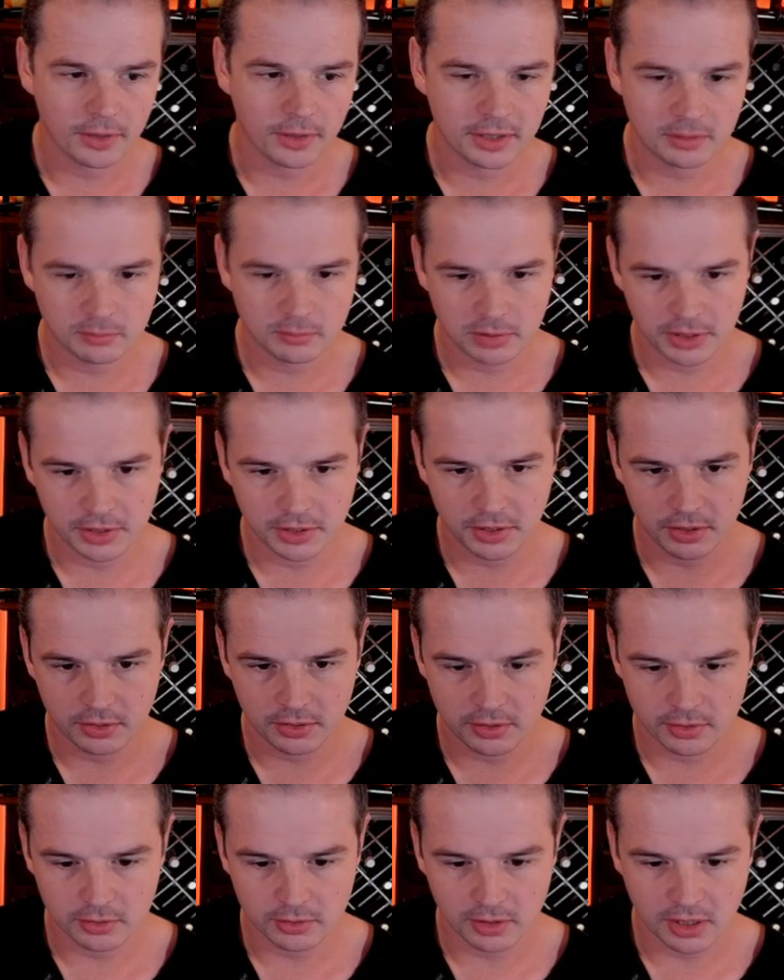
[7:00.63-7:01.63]
and play the
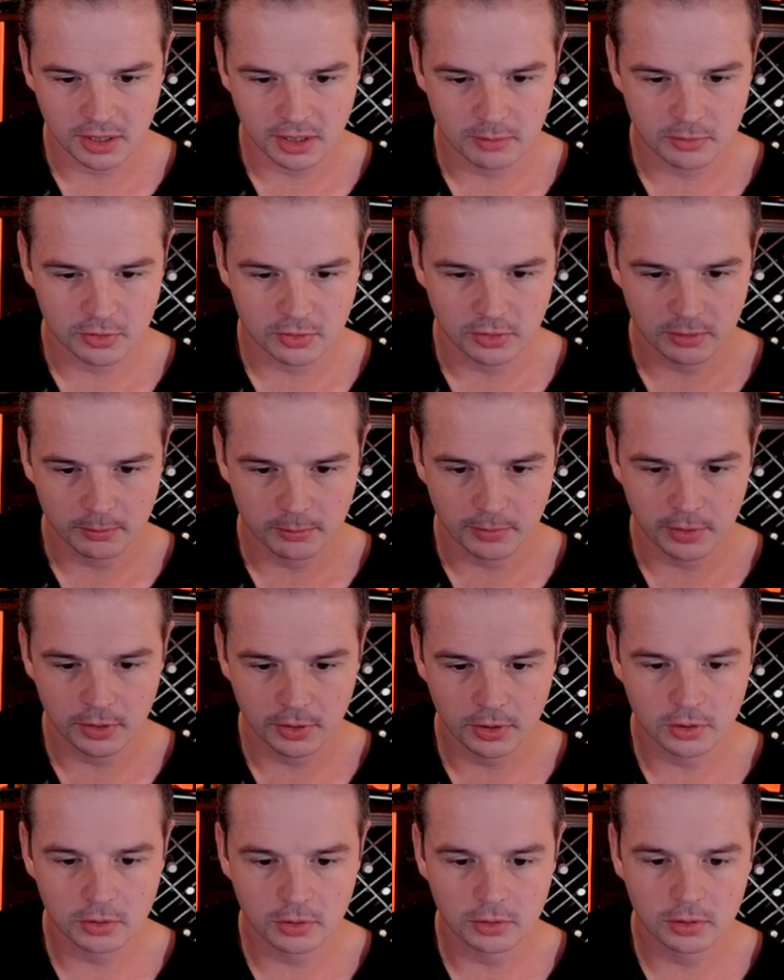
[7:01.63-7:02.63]
Ethereal Armor on the
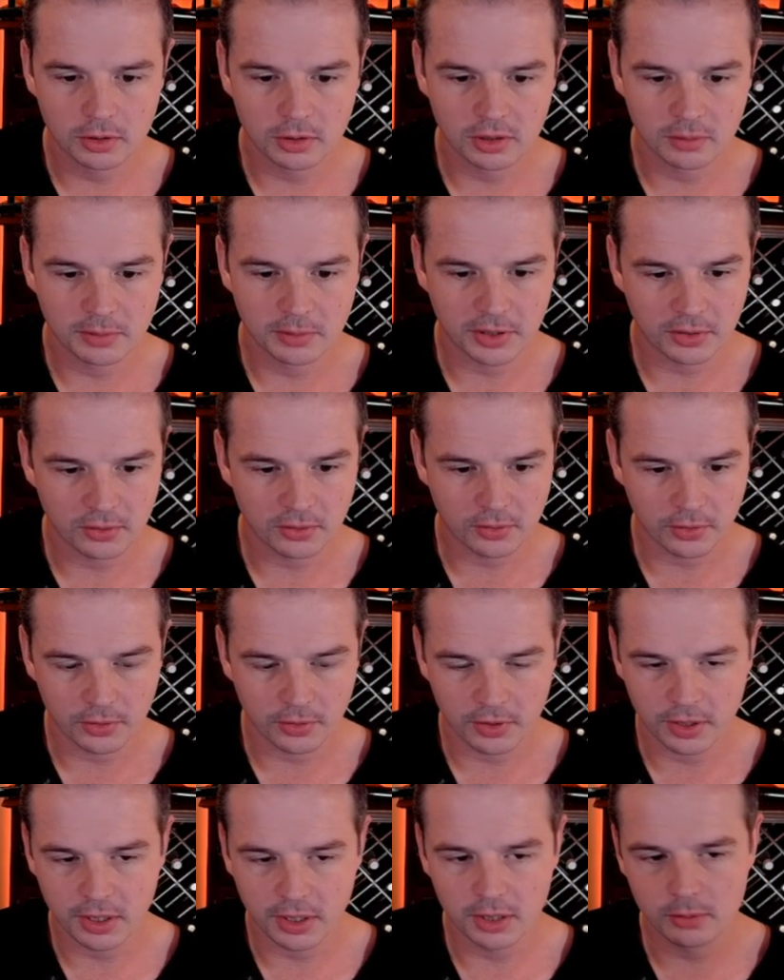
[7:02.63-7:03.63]
Bogle. Abundant Growth
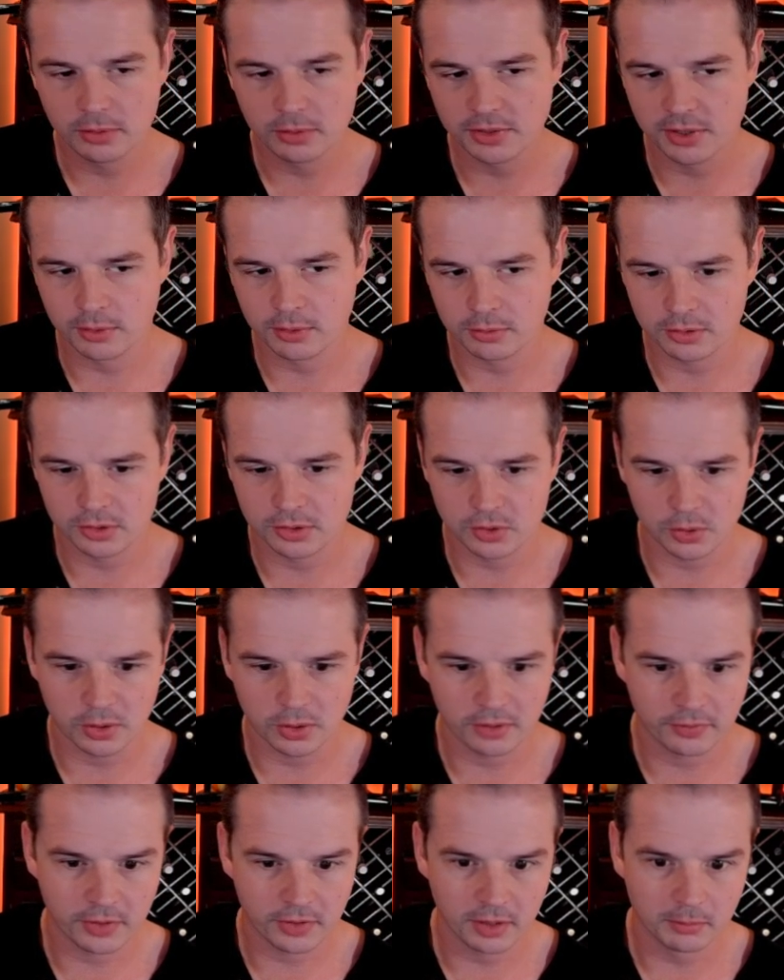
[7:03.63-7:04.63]
here. We'll see what we draw
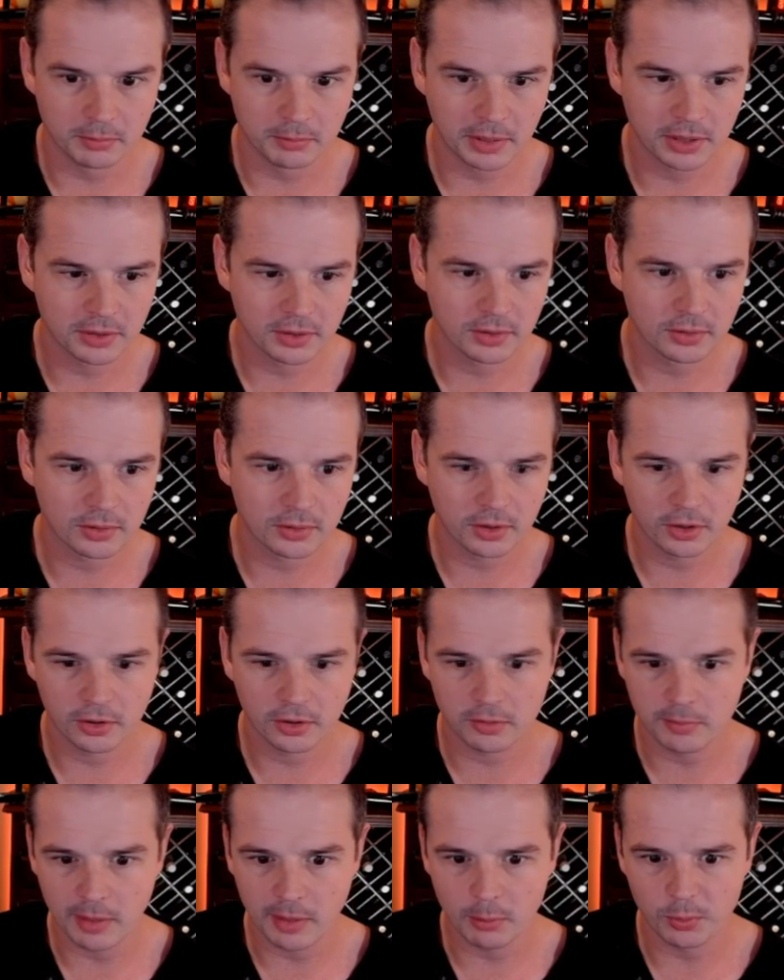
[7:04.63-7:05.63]
off the Abundant
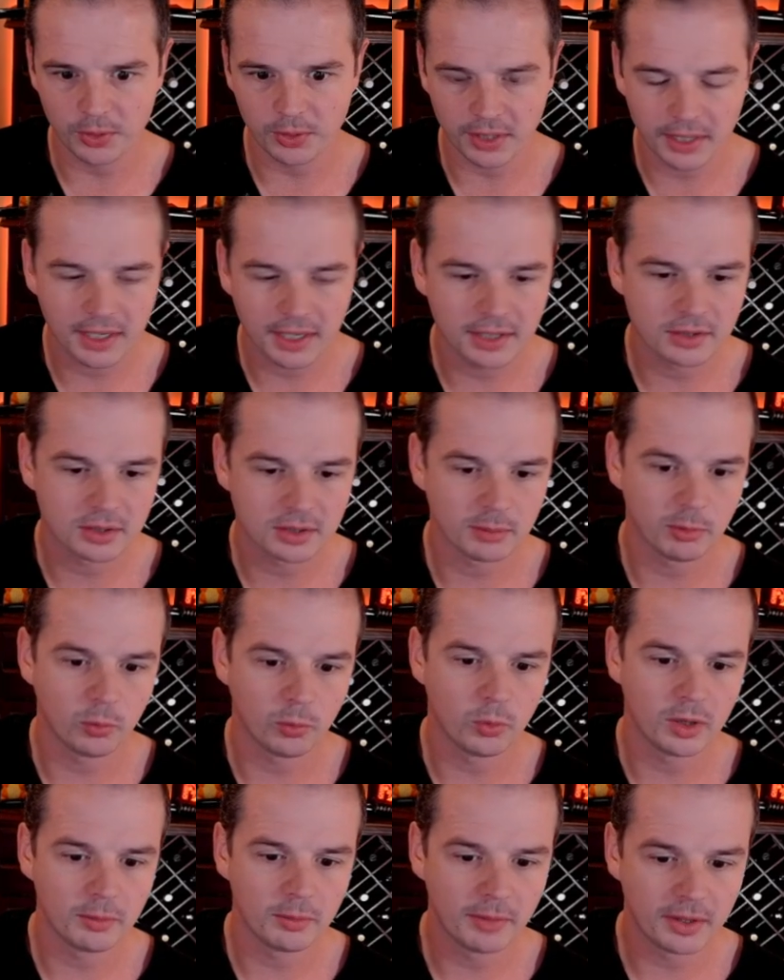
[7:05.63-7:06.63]
Growth. Maybe we can trip a
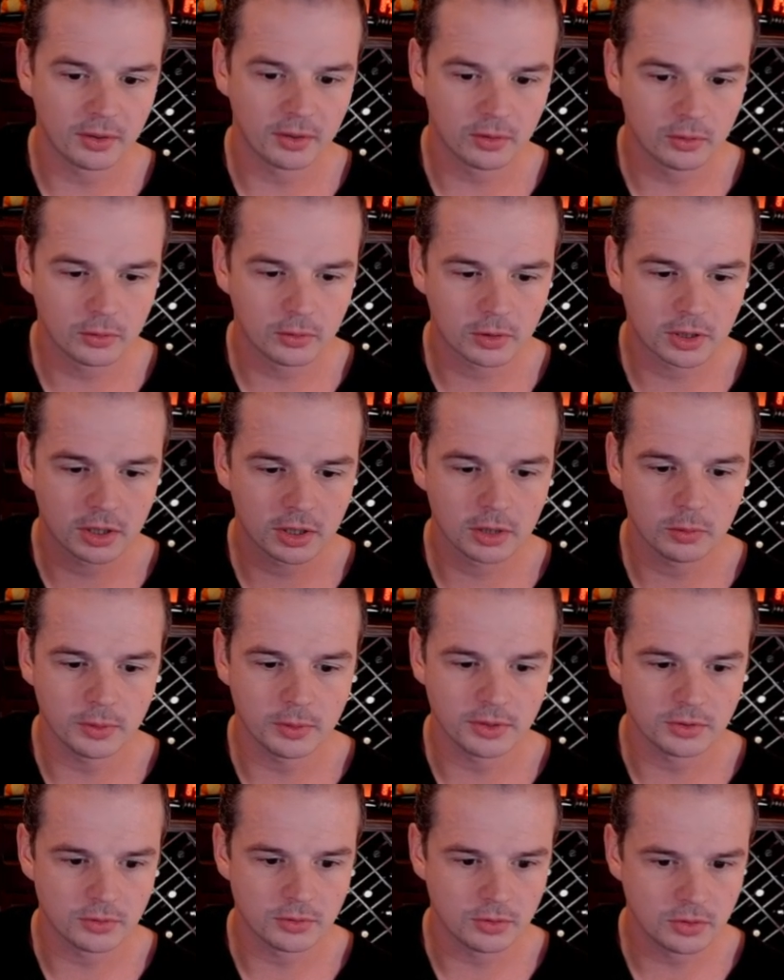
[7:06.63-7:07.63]
1-mana Aura. We
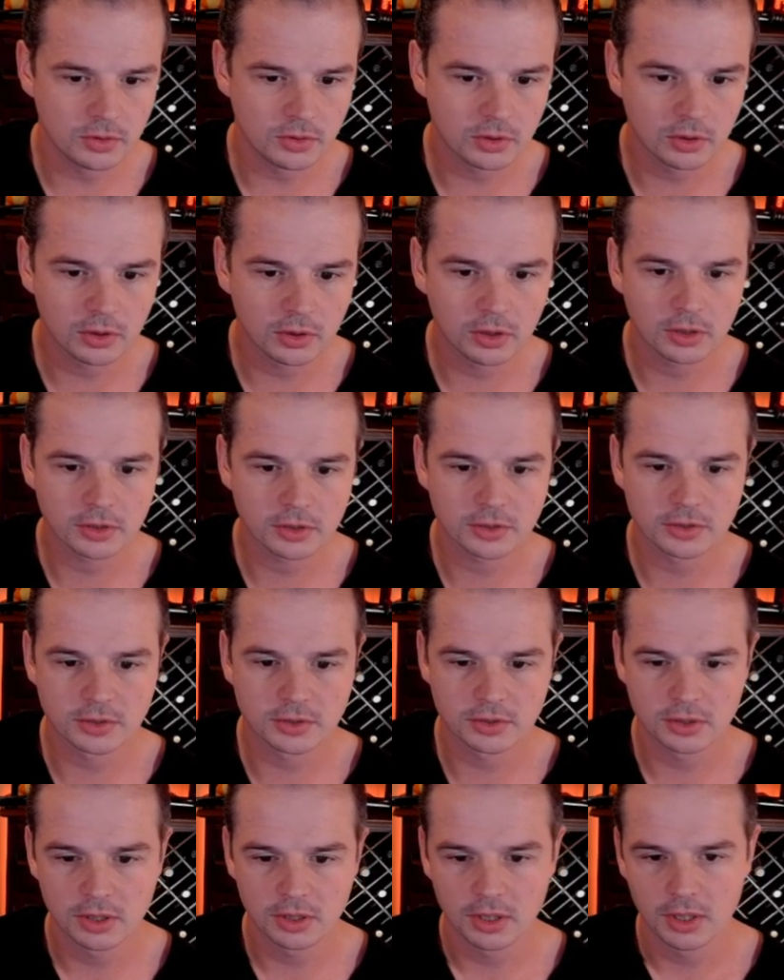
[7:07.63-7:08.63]
do
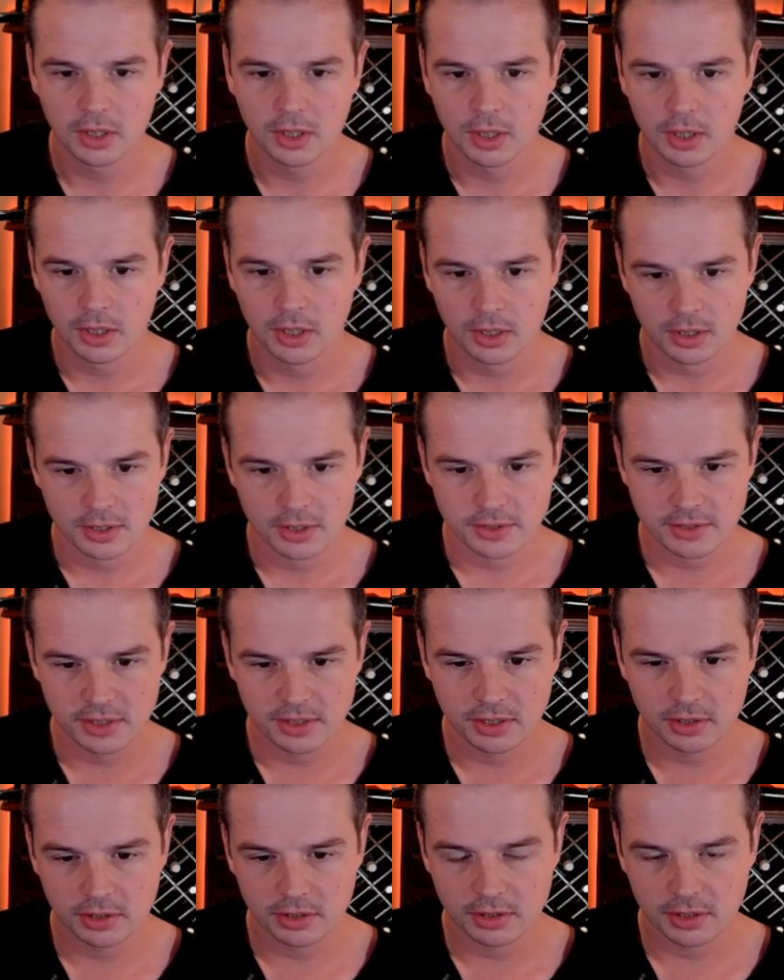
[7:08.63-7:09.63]
not.
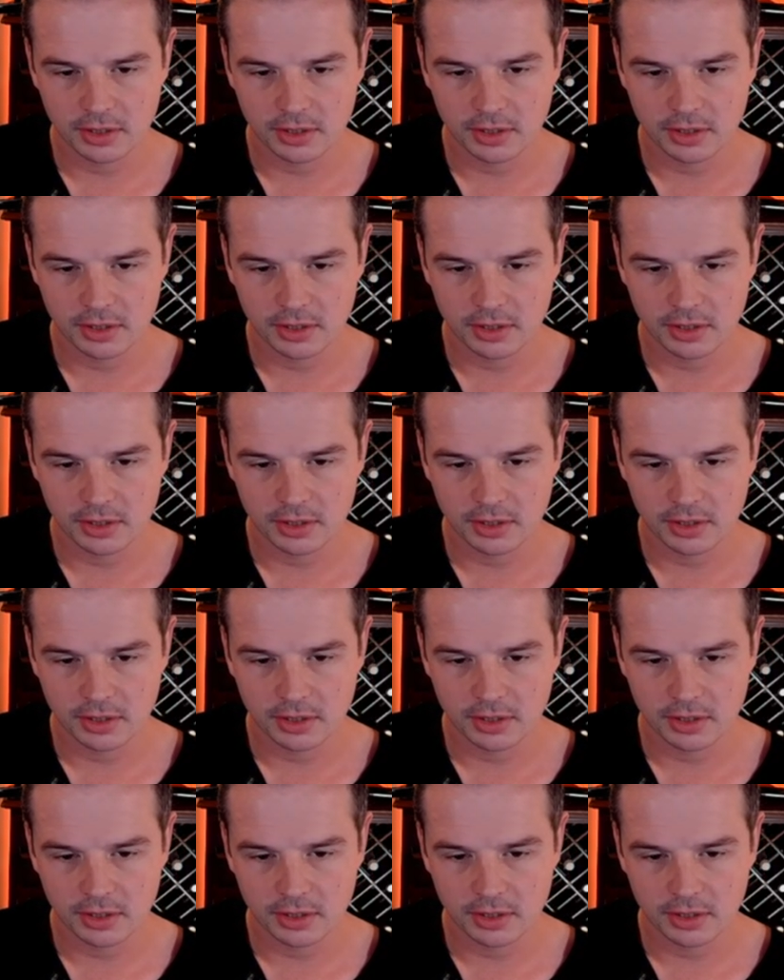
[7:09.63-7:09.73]
Still,